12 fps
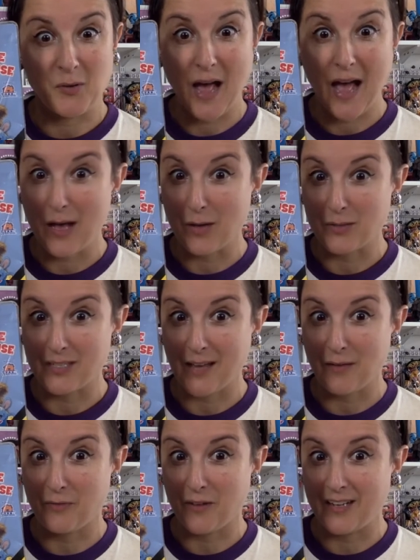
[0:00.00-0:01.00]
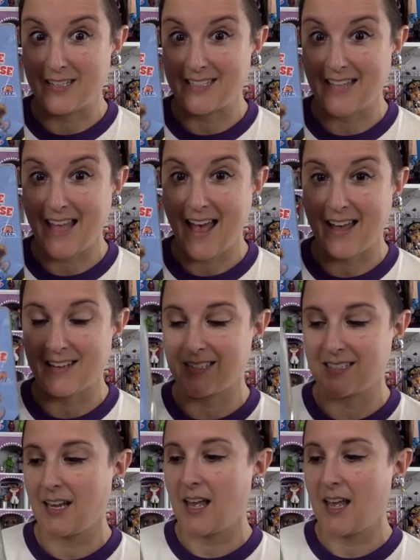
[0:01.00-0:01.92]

House. How fun is that?